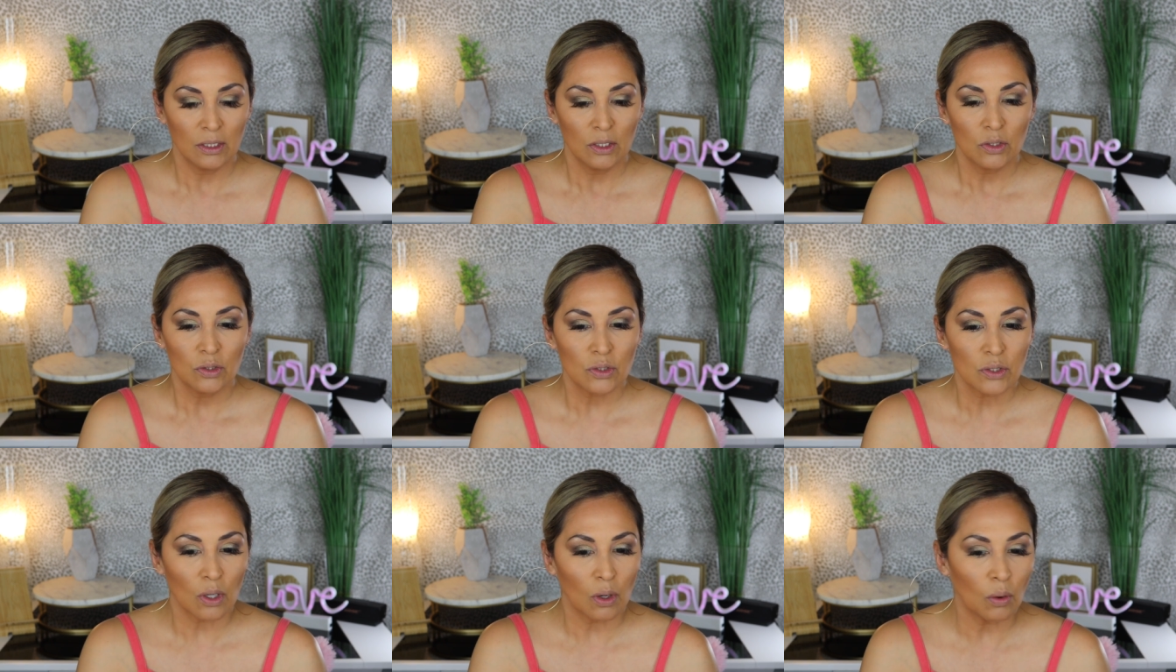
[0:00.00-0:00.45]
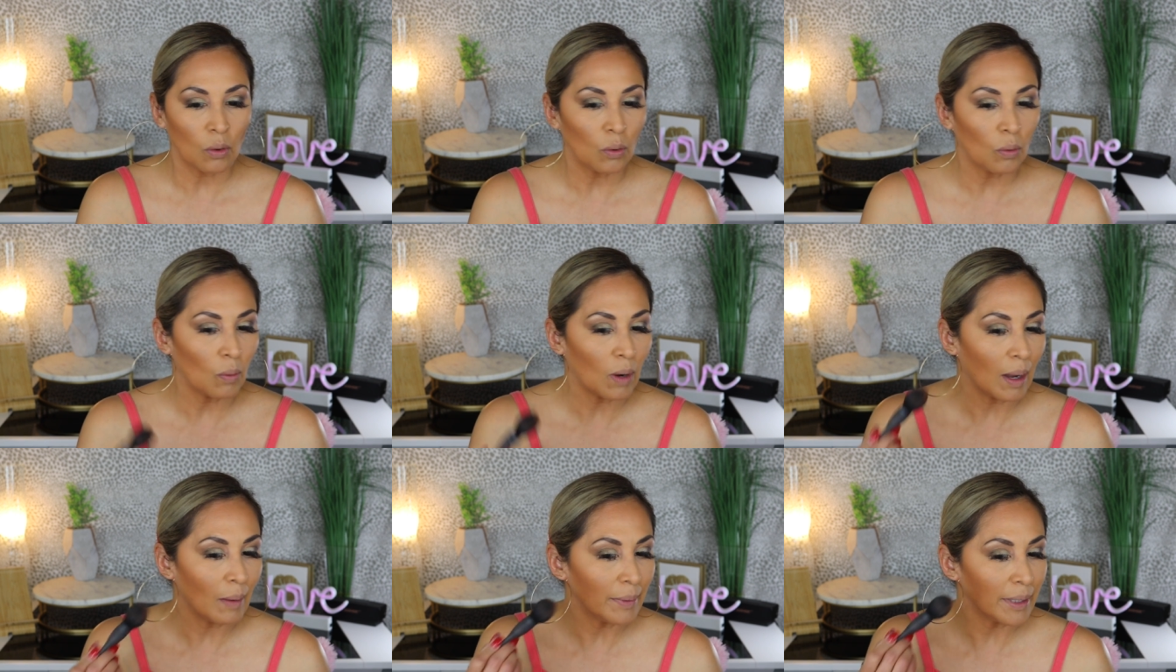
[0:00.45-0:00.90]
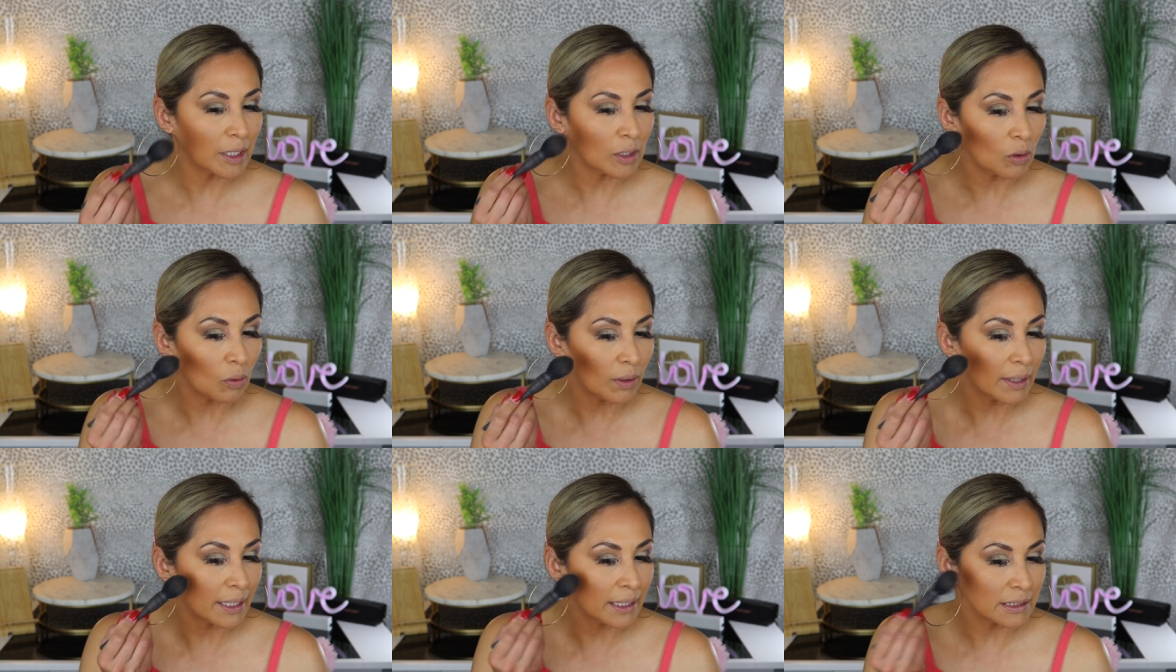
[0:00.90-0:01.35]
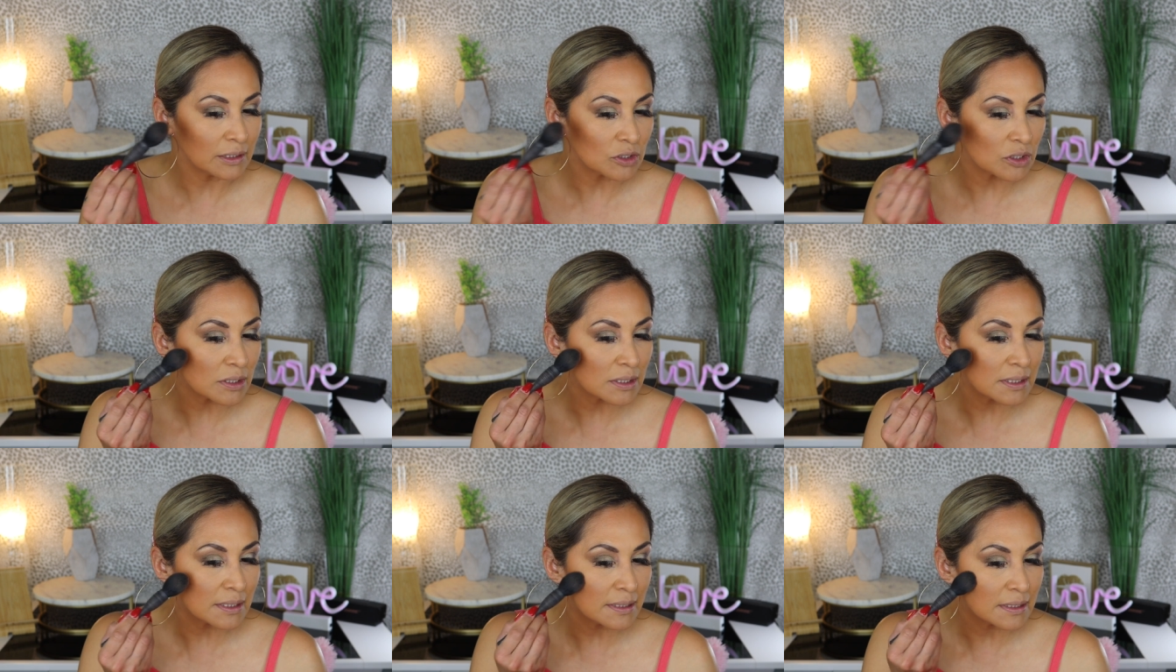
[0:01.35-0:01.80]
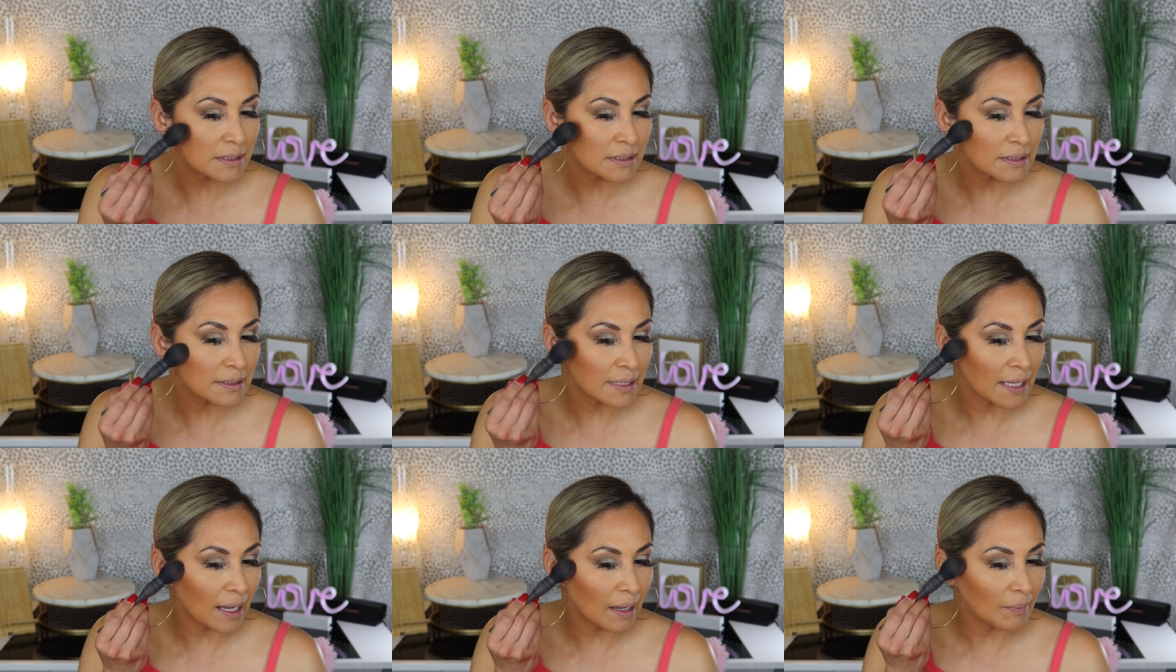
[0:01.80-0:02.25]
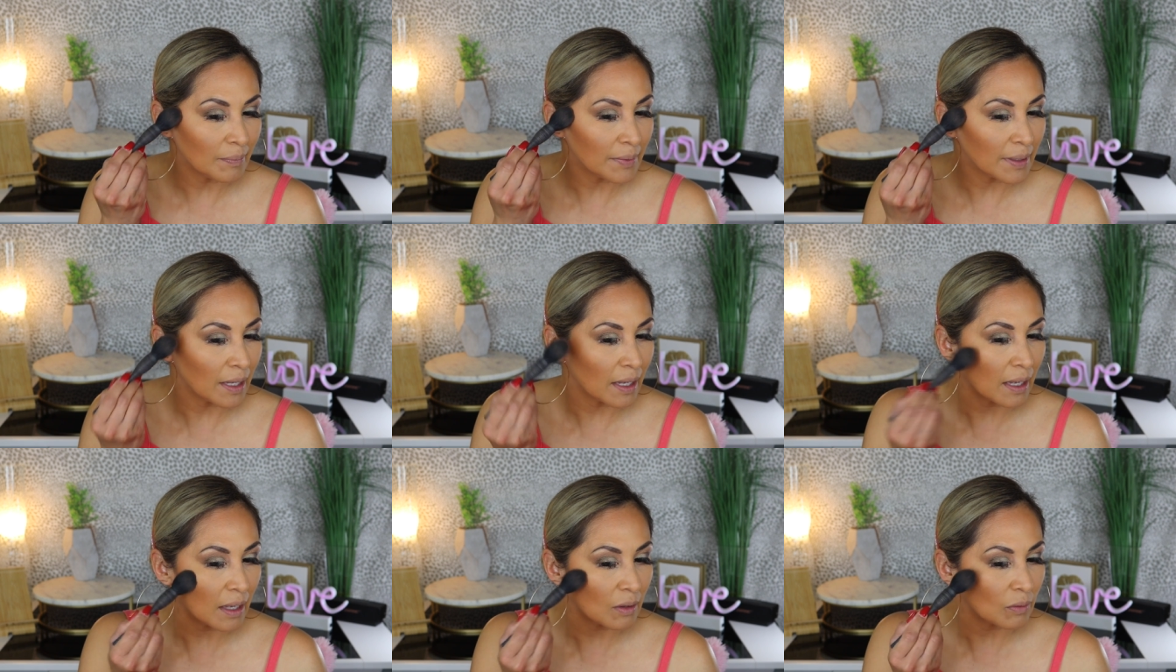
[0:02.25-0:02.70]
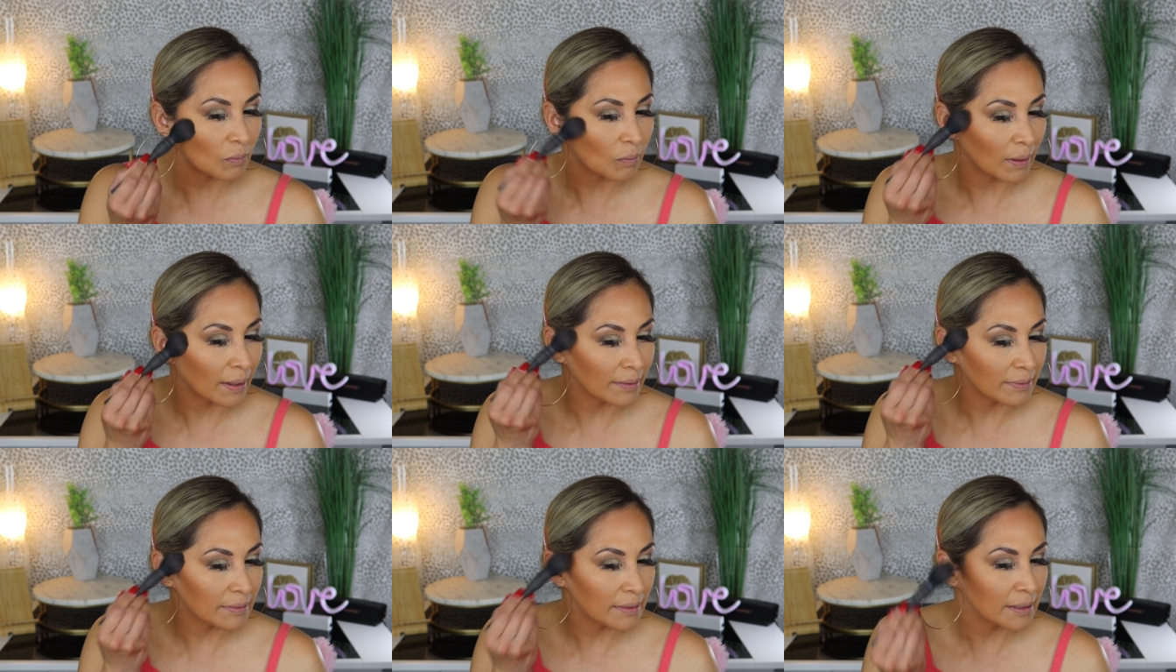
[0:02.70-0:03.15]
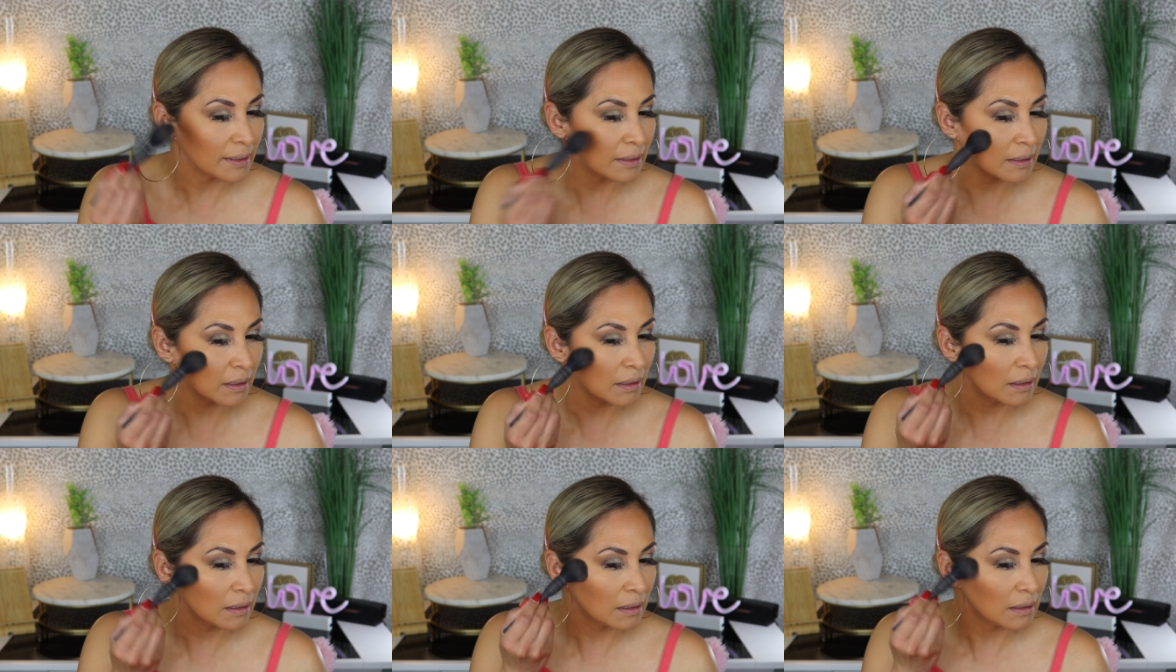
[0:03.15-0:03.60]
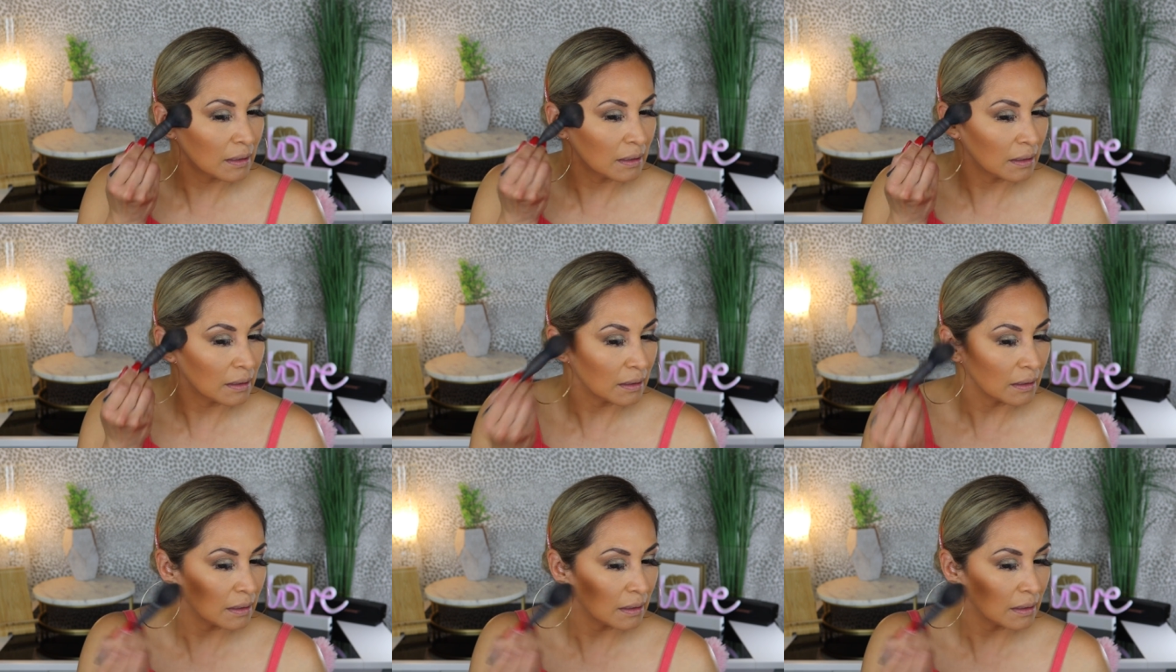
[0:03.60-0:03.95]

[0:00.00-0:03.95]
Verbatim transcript: So I'm gonna go ahead and just dab that right there